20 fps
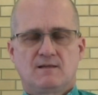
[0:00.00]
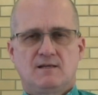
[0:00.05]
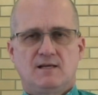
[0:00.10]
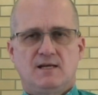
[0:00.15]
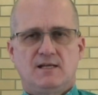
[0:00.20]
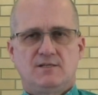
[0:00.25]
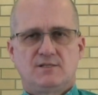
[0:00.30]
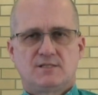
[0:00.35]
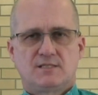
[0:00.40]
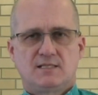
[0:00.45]

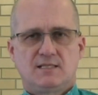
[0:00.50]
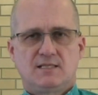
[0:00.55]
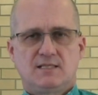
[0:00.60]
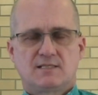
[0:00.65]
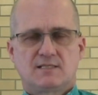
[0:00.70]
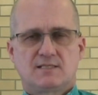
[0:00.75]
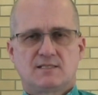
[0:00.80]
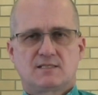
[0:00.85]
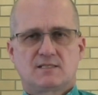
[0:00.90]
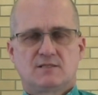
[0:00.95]
And
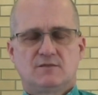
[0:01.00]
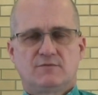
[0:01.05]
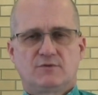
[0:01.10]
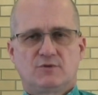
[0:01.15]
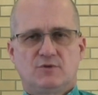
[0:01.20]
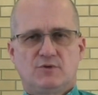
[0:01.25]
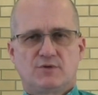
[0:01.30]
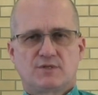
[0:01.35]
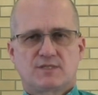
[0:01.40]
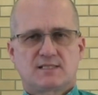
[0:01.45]
Jesus, of
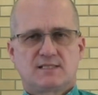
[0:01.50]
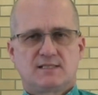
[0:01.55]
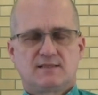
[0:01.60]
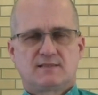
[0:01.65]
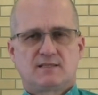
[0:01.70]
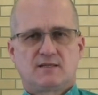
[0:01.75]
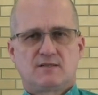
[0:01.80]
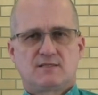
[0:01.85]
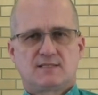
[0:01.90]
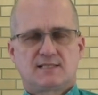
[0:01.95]
course, said
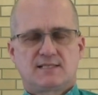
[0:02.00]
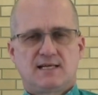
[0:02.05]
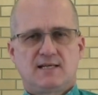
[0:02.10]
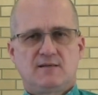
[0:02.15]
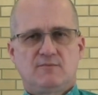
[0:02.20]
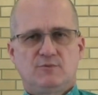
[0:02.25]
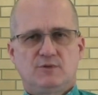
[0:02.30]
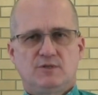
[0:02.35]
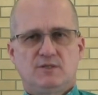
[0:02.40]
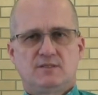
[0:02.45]
those
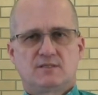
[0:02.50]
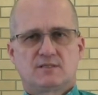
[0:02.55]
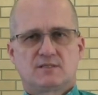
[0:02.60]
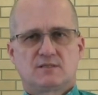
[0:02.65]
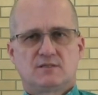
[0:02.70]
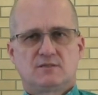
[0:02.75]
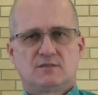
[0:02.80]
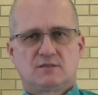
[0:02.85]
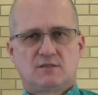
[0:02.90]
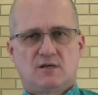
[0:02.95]
same words
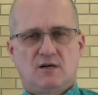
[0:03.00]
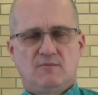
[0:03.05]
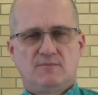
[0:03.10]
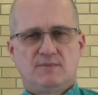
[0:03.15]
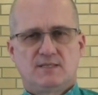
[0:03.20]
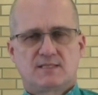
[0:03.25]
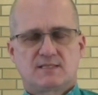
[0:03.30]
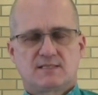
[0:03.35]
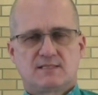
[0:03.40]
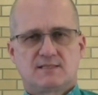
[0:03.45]
to
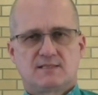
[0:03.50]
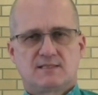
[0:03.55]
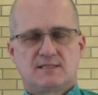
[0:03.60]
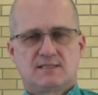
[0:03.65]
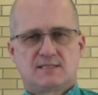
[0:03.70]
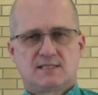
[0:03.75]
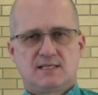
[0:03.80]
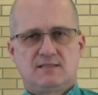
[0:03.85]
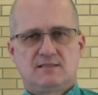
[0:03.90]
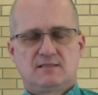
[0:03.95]
Thomas as he
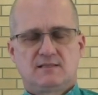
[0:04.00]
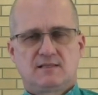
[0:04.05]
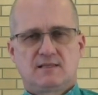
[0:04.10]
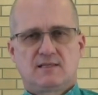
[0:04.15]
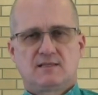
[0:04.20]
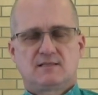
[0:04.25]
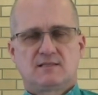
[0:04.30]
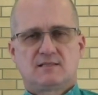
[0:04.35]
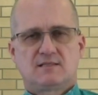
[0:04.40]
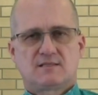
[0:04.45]
said to
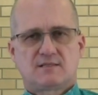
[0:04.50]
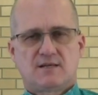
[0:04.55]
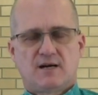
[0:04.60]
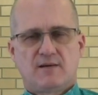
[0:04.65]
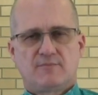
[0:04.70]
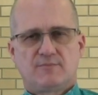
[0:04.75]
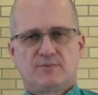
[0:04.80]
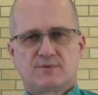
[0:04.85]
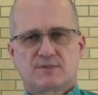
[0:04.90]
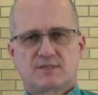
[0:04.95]
the
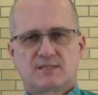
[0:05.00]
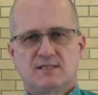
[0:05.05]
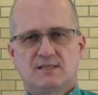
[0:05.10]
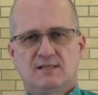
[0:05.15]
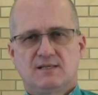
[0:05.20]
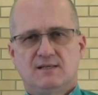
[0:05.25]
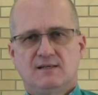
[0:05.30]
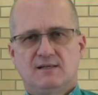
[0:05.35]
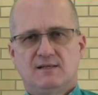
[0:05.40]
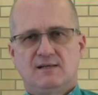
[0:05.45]
disciples.
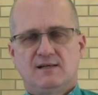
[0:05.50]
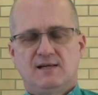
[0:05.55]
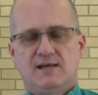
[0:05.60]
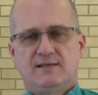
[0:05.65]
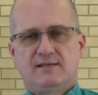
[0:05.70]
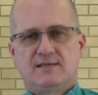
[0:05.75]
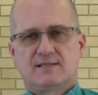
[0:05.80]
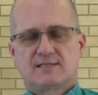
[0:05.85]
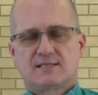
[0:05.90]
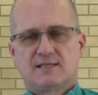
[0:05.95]

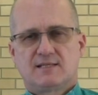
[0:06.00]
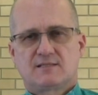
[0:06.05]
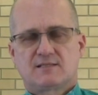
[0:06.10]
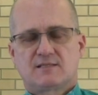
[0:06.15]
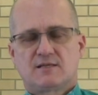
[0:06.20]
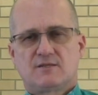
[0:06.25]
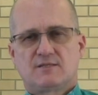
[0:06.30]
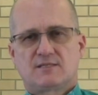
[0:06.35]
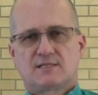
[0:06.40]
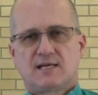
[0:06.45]
And he says
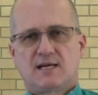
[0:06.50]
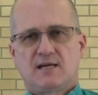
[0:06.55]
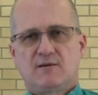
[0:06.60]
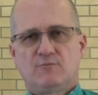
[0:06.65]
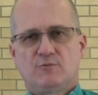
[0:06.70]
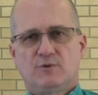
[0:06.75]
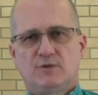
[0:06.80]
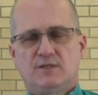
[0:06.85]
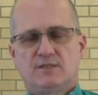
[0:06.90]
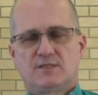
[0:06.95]
those same
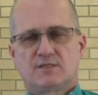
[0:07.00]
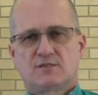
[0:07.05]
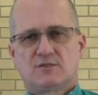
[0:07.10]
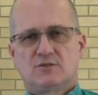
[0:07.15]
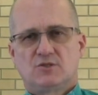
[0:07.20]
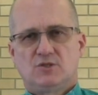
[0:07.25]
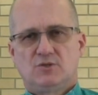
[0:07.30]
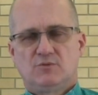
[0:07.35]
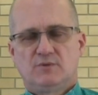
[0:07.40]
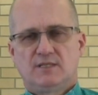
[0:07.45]
words to
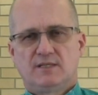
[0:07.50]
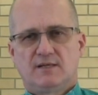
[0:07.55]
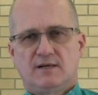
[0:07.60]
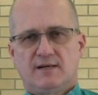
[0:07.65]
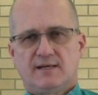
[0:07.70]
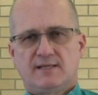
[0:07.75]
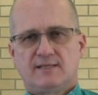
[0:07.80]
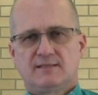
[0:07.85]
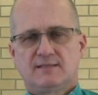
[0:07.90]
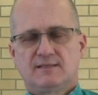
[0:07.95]
you and
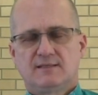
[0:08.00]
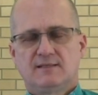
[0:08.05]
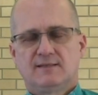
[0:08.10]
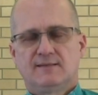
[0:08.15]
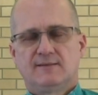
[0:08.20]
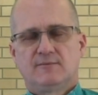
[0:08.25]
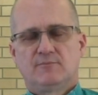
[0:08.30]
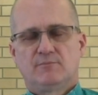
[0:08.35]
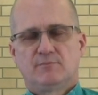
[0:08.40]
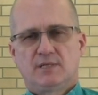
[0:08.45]
I.
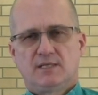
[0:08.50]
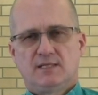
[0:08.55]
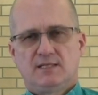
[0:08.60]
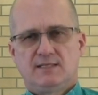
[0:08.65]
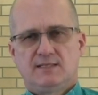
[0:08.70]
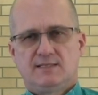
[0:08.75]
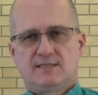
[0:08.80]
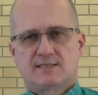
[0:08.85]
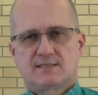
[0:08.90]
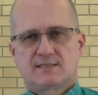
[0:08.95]

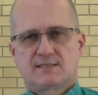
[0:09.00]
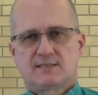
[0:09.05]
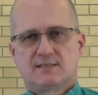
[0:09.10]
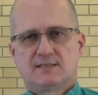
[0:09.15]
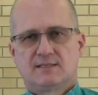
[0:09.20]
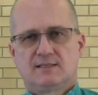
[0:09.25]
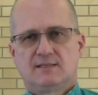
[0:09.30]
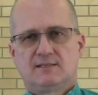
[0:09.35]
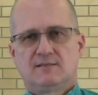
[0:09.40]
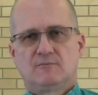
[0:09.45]
Peace
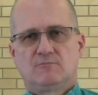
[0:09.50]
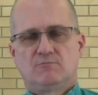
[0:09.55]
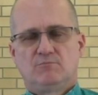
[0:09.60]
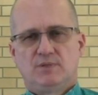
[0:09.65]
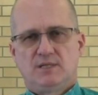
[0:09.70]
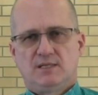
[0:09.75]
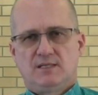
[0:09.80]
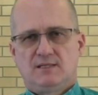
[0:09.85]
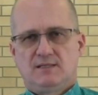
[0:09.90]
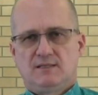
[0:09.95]

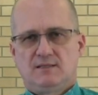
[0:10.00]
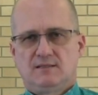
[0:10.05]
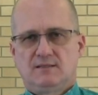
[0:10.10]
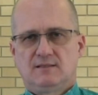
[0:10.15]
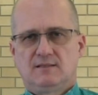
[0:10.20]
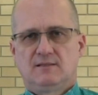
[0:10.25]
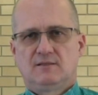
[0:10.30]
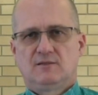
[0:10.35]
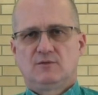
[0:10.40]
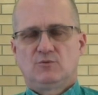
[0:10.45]
be
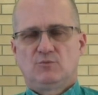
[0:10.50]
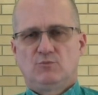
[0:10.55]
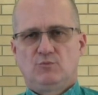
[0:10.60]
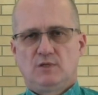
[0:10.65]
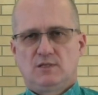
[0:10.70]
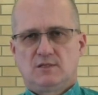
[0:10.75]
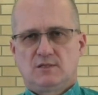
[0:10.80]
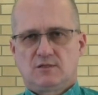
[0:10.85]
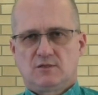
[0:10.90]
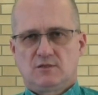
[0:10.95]

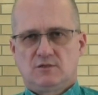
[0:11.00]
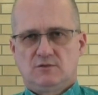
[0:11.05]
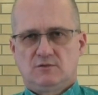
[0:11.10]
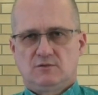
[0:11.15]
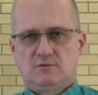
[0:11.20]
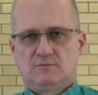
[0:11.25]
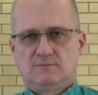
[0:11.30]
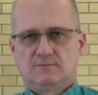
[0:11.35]
with you.